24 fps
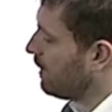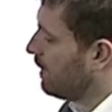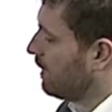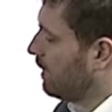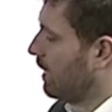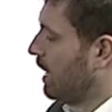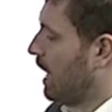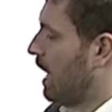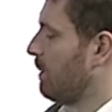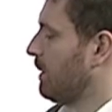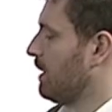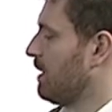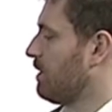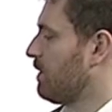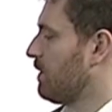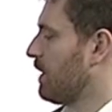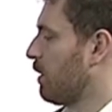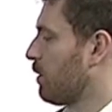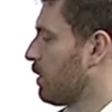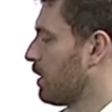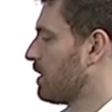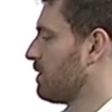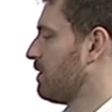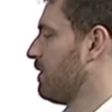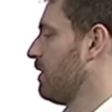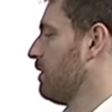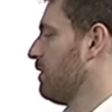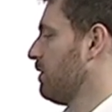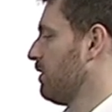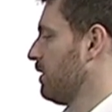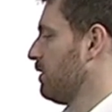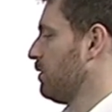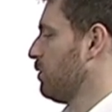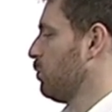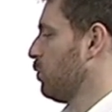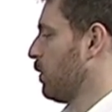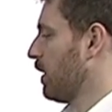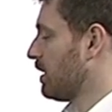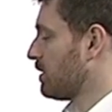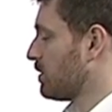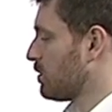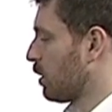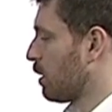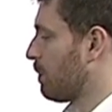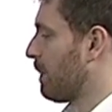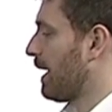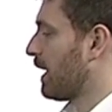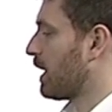We can
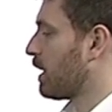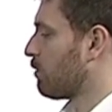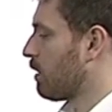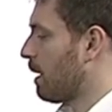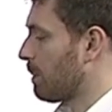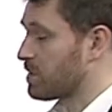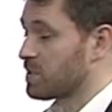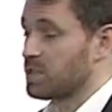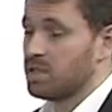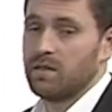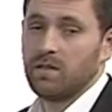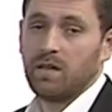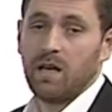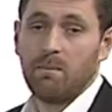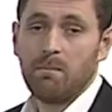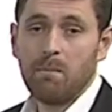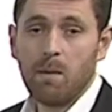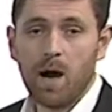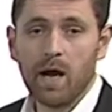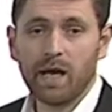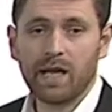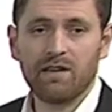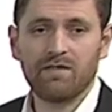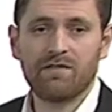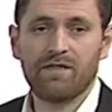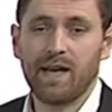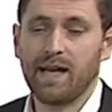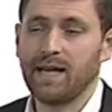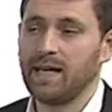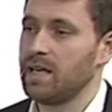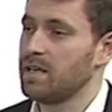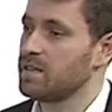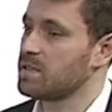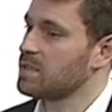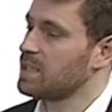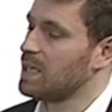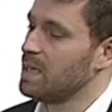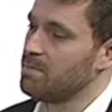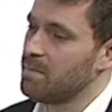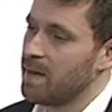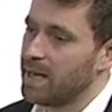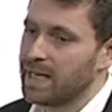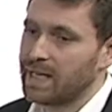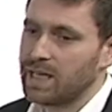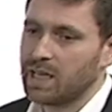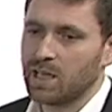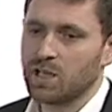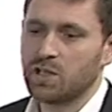talk about corruption and market failures in many
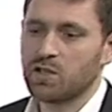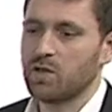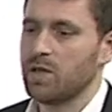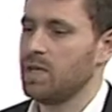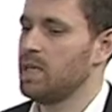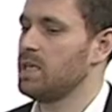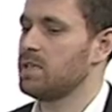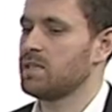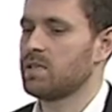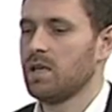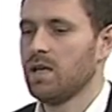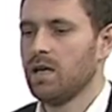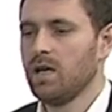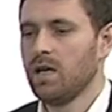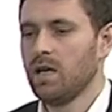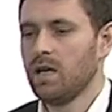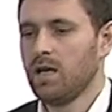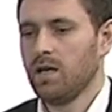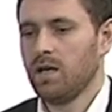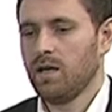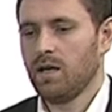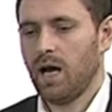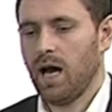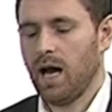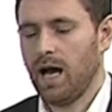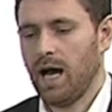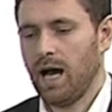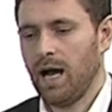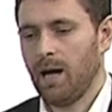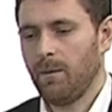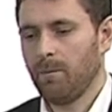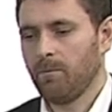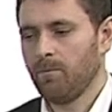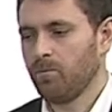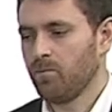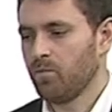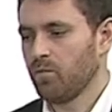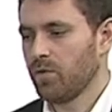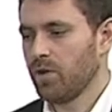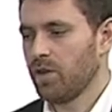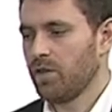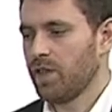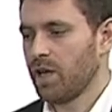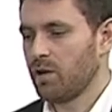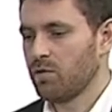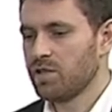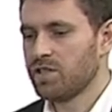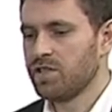countries.
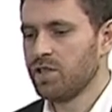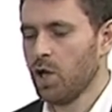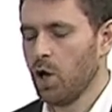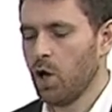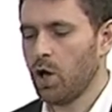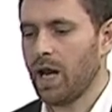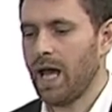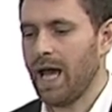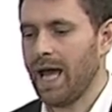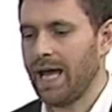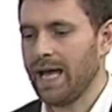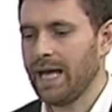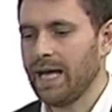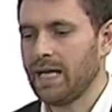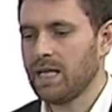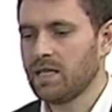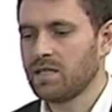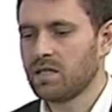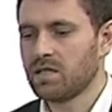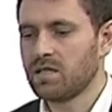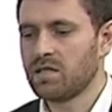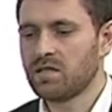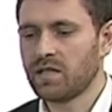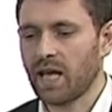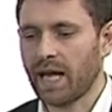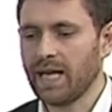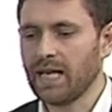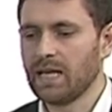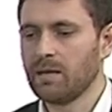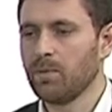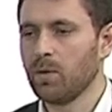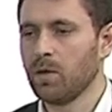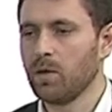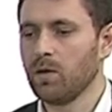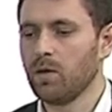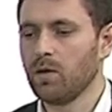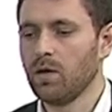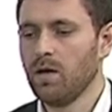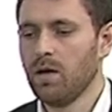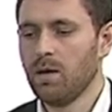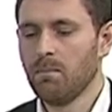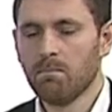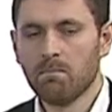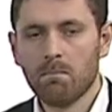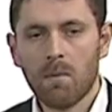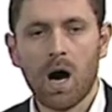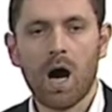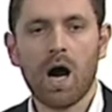There is not a sustainable
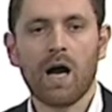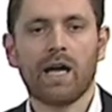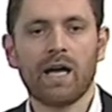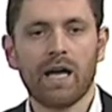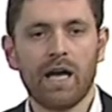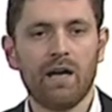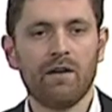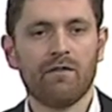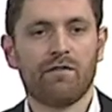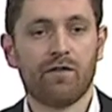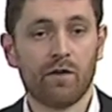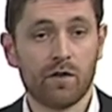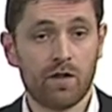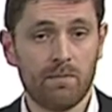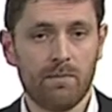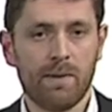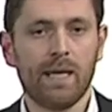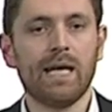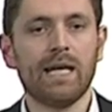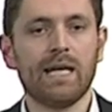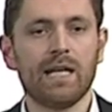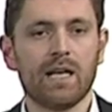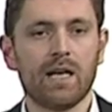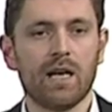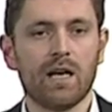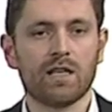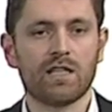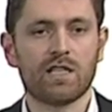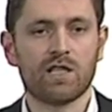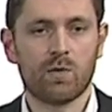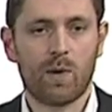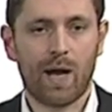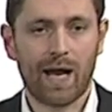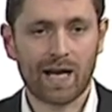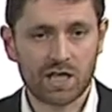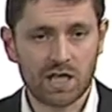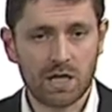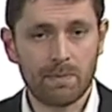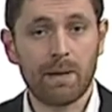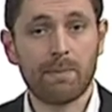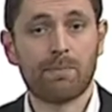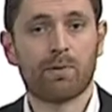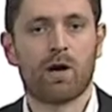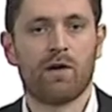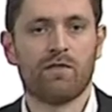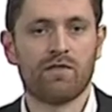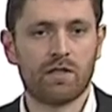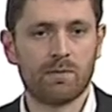market for the media to actually be
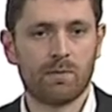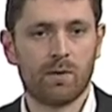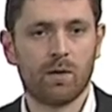profitable